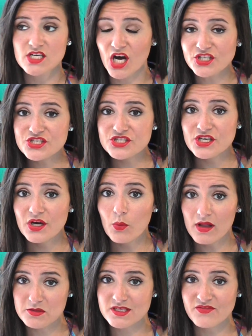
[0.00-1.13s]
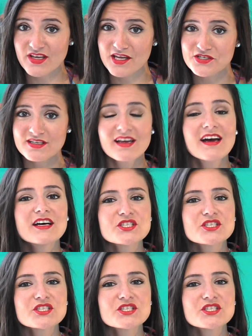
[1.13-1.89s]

touch while I was on vacation.